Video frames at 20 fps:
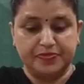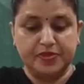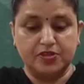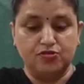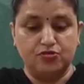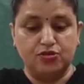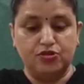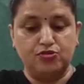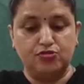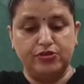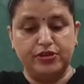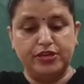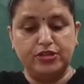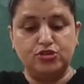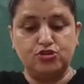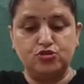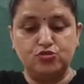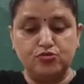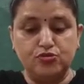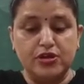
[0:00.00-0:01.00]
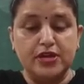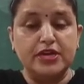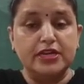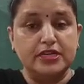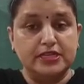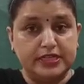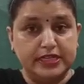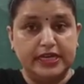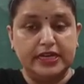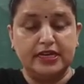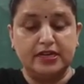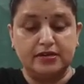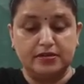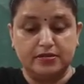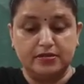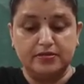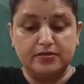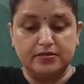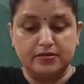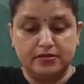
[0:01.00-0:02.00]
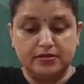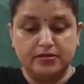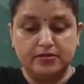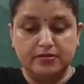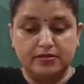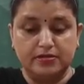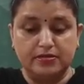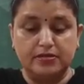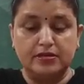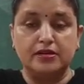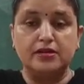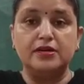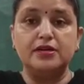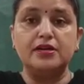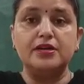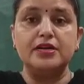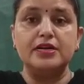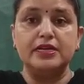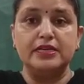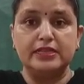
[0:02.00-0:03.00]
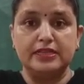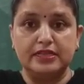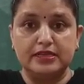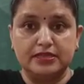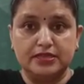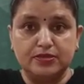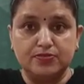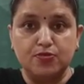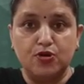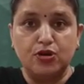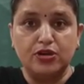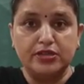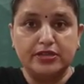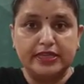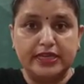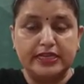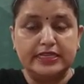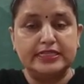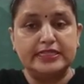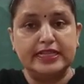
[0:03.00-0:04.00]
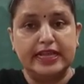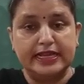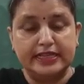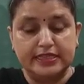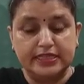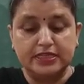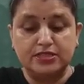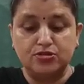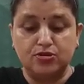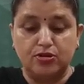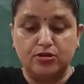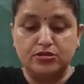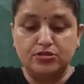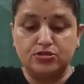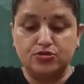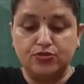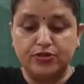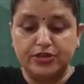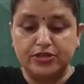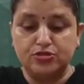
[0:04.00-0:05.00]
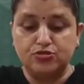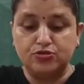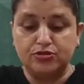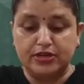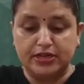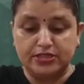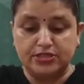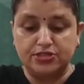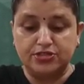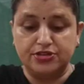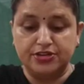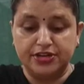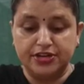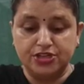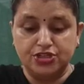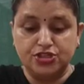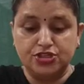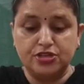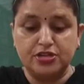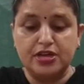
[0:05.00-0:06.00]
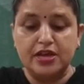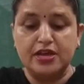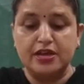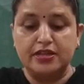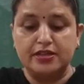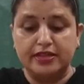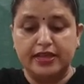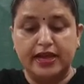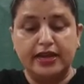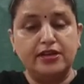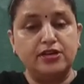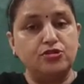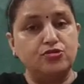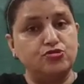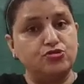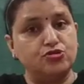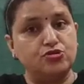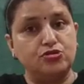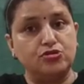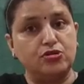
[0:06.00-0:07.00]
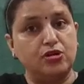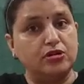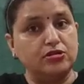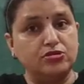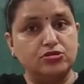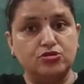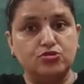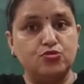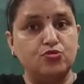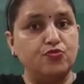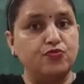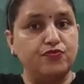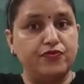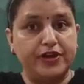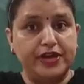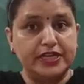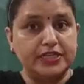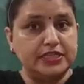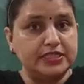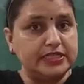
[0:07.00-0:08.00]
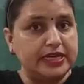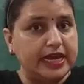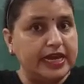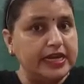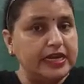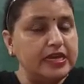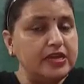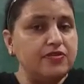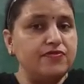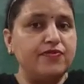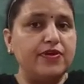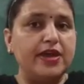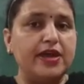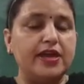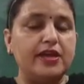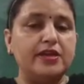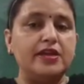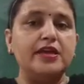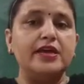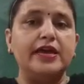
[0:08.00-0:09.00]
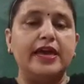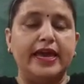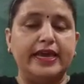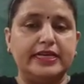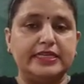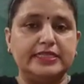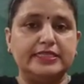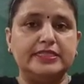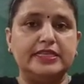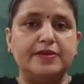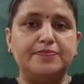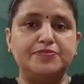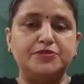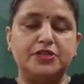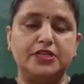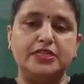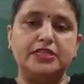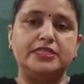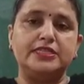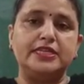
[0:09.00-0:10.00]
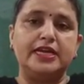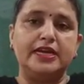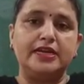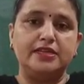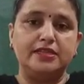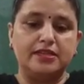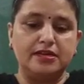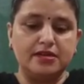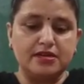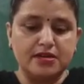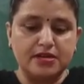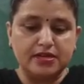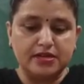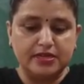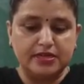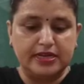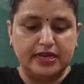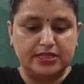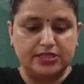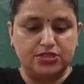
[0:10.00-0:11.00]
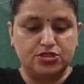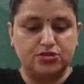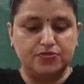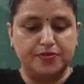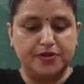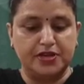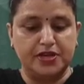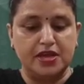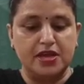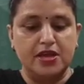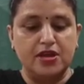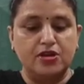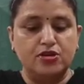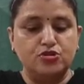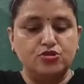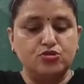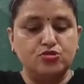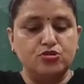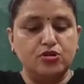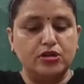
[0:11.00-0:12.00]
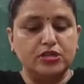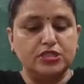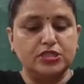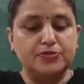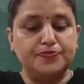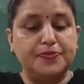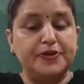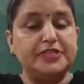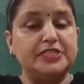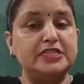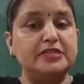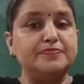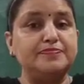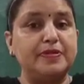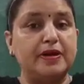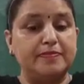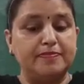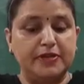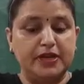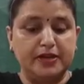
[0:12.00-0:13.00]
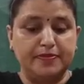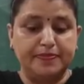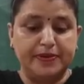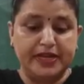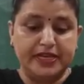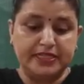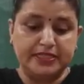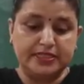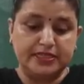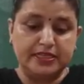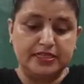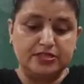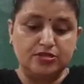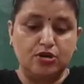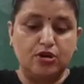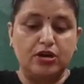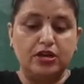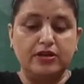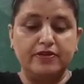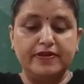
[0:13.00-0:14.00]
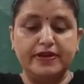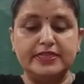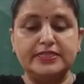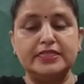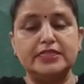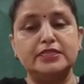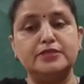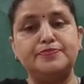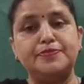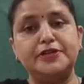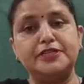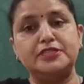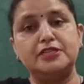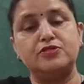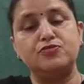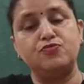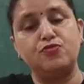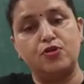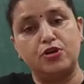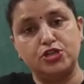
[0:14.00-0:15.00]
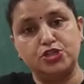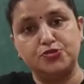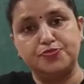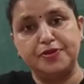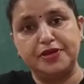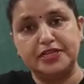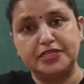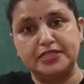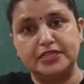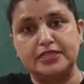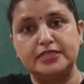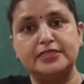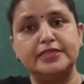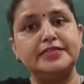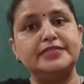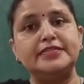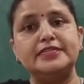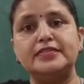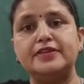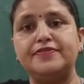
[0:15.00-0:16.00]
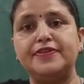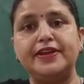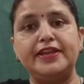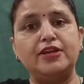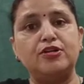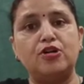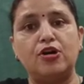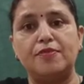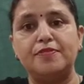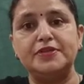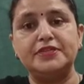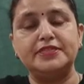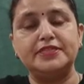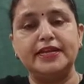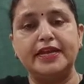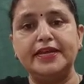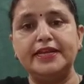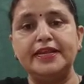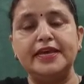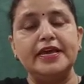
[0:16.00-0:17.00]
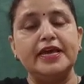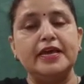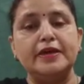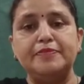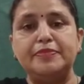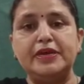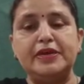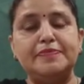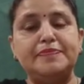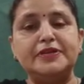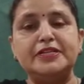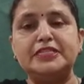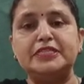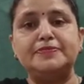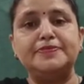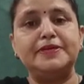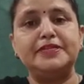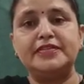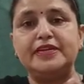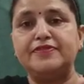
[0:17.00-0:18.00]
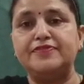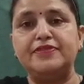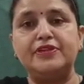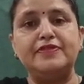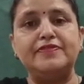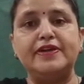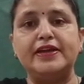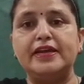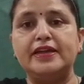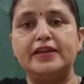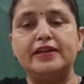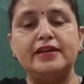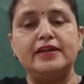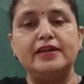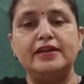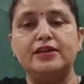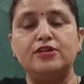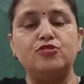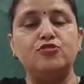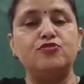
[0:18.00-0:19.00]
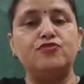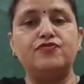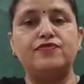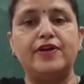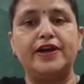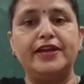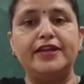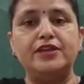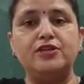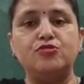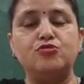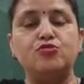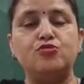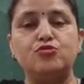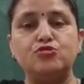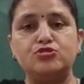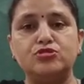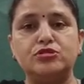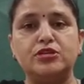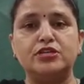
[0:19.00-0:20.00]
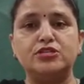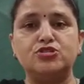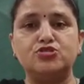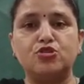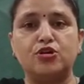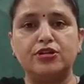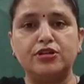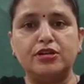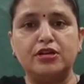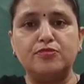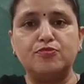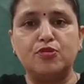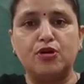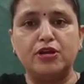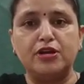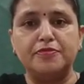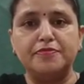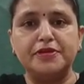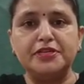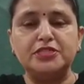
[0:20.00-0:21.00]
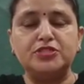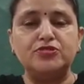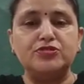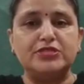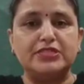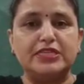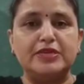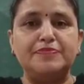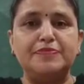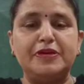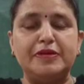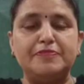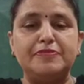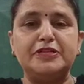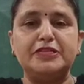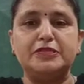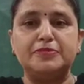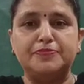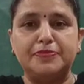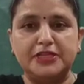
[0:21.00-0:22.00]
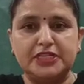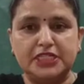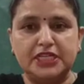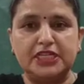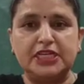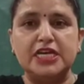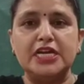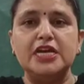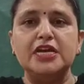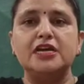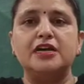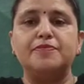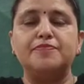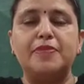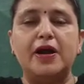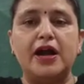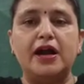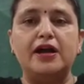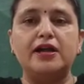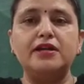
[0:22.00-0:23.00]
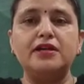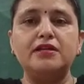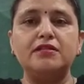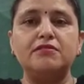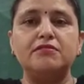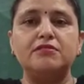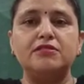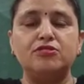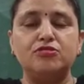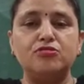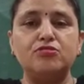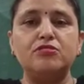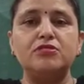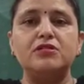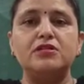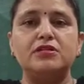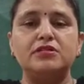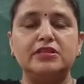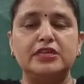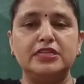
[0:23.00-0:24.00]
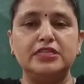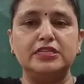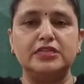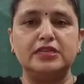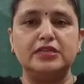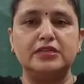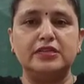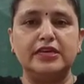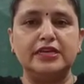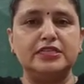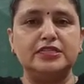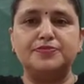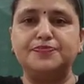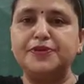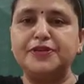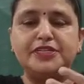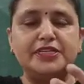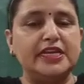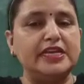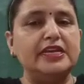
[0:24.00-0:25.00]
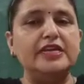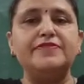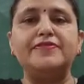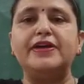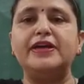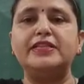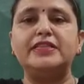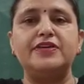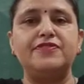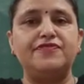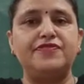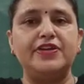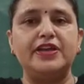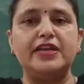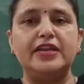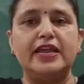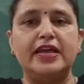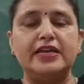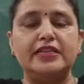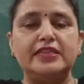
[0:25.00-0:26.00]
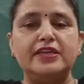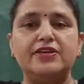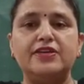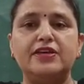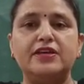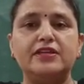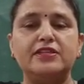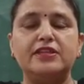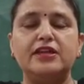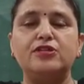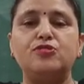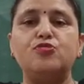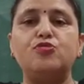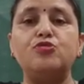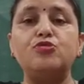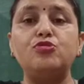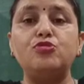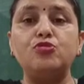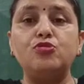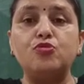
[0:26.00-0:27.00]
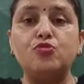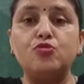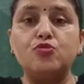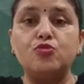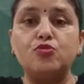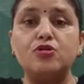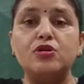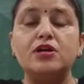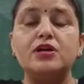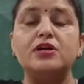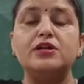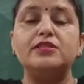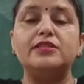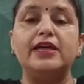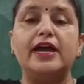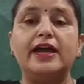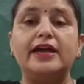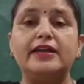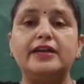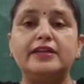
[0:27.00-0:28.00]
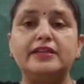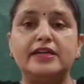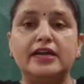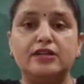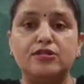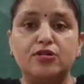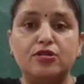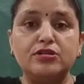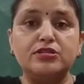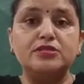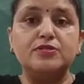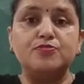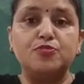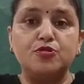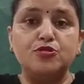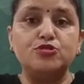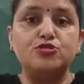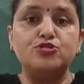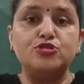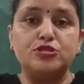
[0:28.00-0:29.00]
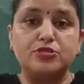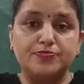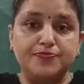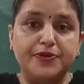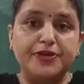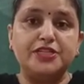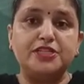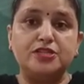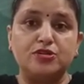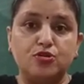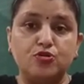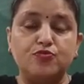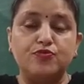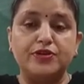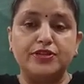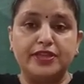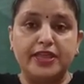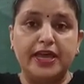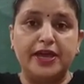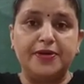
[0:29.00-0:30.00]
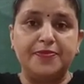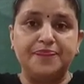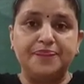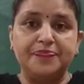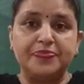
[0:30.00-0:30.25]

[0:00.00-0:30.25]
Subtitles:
So you need to take the small things like this also into consideration, that you should not throw waste anywhere except inside the dustbin. Do not spit in public places. Always spit in wash basins. This is a very common sight. People spit everywhere. You go to the historical monuments, you see people spitting pan, you know, they spit anywhere they feel like. They don't know that they are not supposed to spit over there.